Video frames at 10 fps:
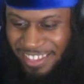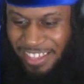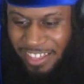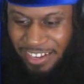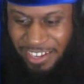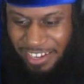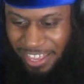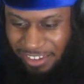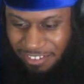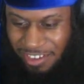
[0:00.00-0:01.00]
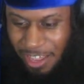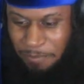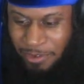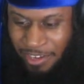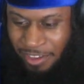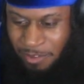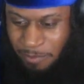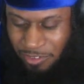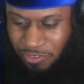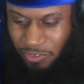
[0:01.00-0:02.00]
Like you didn't have the chopper now. You've
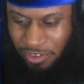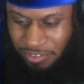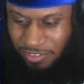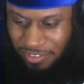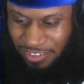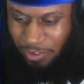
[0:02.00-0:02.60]
been stressed.